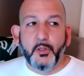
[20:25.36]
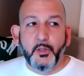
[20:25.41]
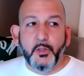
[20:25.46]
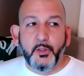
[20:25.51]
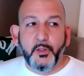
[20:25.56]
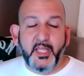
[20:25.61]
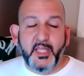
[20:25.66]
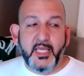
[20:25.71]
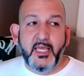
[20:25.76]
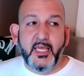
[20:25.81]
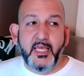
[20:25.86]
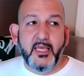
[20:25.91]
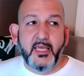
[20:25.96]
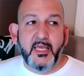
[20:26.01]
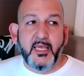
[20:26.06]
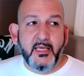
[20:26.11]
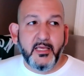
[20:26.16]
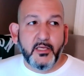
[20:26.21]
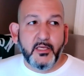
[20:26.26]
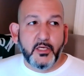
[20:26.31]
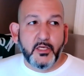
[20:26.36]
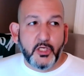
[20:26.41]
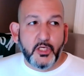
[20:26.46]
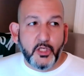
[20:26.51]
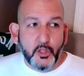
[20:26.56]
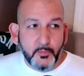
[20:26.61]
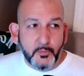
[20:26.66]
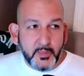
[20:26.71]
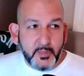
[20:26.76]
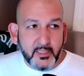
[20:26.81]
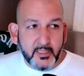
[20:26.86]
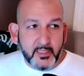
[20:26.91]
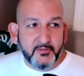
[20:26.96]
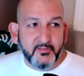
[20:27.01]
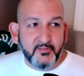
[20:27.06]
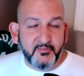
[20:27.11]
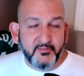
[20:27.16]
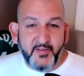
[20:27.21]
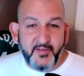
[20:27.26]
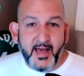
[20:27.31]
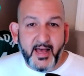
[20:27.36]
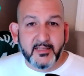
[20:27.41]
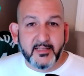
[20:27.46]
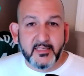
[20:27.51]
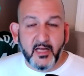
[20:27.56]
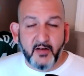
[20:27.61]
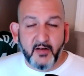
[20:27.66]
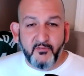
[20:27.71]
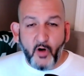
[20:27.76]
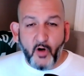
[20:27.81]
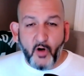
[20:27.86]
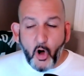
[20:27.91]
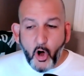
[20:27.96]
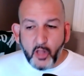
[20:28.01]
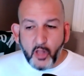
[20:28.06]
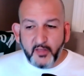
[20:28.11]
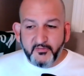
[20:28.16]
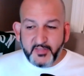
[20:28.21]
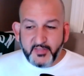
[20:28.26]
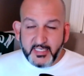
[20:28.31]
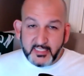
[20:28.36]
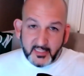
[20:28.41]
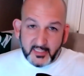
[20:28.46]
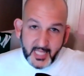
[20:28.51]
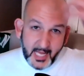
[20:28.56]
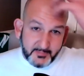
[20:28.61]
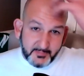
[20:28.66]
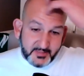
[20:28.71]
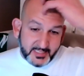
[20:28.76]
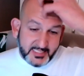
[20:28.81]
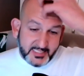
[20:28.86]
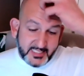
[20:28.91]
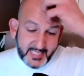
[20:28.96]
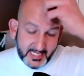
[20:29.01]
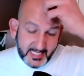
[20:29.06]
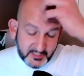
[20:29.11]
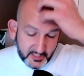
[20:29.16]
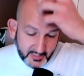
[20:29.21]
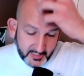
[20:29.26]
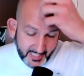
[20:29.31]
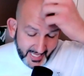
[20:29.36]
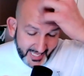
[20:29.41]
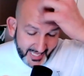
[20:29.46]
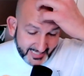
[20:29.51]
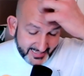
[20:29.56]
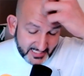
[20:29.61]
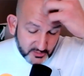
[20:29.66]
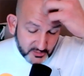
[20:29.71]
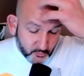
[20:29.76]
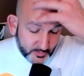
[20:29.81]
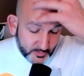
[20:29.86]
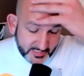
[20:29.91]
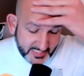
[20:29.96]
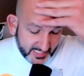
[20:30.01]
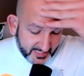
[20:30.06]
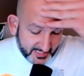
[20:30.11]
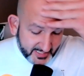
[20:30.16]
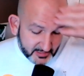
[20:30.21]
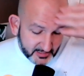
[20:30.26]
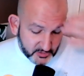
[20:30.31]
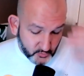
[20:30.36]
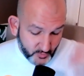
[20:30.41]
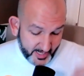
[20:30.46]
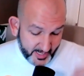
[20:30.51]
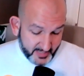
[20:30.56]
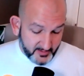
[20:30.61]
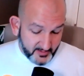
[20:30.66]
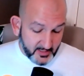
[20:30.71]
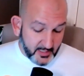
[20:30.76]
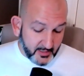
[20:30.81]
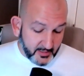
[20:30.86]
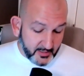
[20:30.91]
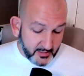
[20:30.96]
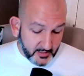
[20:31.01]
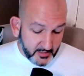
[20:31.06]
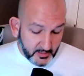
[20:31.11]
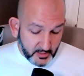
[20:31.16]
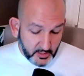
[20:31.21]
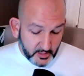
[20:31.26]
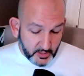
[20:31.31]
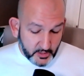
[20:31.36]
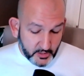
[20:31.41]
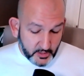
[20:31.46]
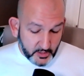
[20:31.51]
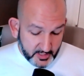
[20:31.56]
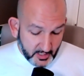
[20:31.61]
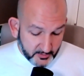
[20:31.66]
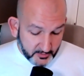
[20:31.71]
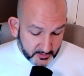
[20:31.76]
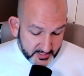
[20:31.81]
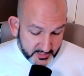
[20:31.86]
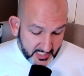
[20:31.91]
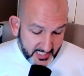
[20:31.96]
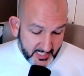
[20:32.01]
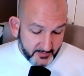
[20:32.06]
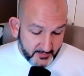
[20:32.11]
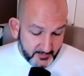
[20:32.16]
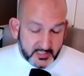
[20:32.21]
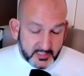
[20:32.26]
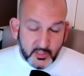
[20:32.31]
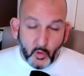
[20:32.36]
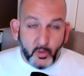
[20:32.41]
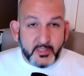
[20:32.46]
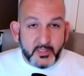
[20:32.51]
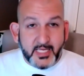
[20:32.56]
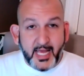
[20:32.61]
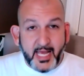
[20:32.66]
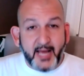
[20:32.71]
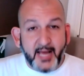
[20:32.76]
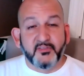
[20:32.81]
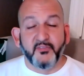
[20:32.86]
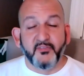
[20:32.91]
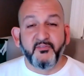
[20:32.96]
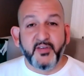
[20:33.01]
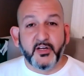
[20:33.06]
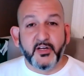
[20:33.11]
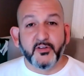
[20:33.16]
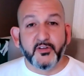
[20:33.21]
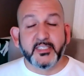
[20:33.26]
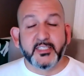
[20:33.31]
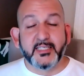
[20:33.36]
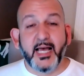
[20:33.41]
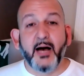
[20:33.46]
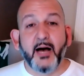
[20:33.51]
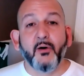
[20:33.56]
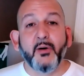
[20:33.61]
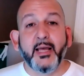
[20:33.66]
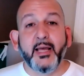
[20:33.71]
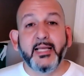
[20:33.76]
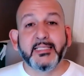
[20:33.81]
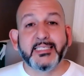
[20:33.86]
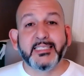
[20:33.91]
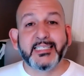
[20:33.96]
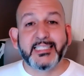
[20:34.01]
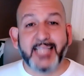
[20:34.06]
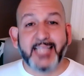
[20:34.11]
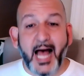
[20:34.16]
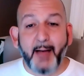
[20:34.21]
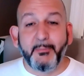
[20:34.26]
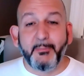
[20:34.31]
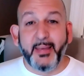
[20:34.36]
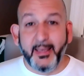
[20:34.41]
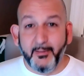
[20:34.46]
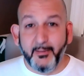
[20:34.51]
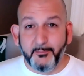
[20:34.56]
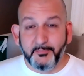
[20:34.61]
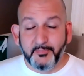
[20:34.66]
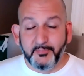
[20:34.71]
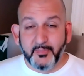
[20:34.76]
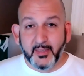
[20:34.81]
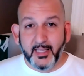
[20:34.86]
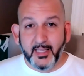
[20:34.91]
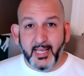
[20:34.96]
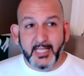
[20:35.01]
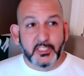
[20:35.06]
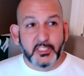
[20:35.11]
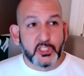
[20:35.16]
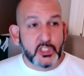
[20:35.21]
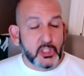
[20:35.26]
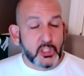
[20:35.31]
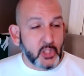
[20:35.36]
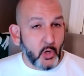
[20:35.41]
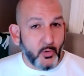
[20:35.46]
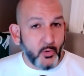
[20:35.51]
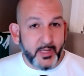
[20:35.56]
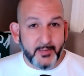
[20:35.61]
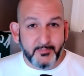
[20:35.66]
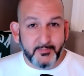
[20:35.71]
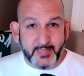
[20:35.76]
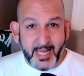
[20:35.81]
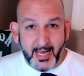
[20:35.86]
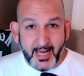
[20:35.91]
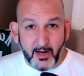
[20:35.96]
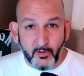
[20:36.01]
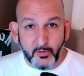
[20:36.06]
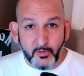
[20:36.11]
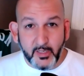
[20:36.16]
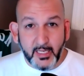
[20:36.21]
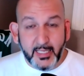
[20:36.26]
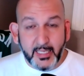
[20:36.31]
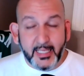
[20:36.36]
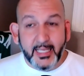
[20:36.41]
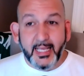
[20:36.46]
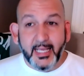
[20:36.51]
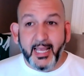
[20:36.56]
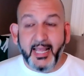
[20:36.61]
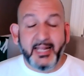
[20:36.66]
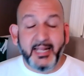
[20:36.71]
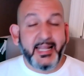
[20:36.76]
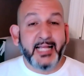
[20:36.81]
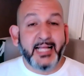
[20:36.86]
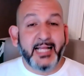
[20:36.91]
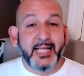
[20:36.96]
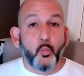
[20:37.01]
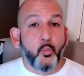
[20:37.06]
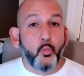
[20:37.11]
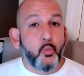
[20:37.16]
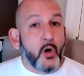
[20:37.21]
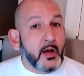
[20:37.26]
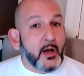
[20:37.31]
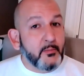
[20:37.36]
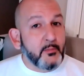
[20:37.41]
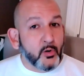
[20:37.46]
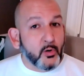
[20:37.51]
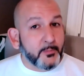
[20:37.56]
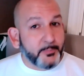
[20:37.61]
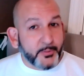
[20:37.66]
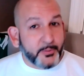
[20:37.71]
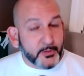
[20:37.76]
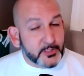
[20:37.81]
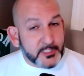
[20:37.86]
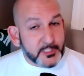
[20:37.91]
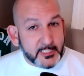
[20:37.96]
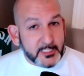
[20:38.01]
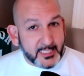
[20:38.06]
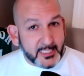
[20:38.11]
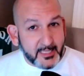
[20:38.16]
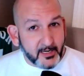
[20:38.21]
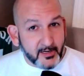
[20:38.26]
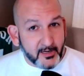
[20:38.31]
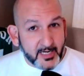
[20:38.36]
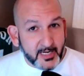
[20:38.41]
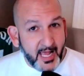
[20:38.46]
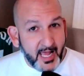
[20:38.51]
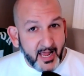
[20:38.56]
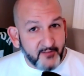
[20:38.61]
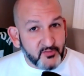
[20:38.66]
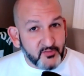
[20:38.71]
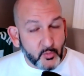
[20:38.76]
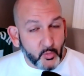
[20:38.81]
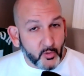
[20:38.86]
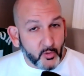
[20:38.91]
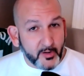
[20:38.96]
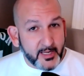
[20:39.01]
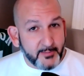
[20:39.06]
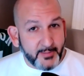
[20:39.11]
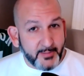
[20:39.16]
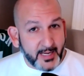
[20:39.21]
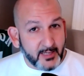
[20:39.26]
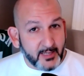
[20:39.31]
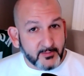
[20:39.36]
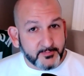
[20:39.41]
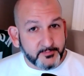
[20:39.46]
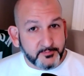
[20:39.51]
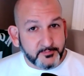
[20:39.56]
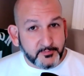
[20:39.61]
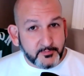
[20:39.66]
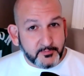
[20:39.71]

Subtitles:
the cumulative effect of all of these lobs that he's catching at this ridiculous rate. The other team is going to have to figure this out and stop him and slow him down. And that's one more person that they're going to have to worry about.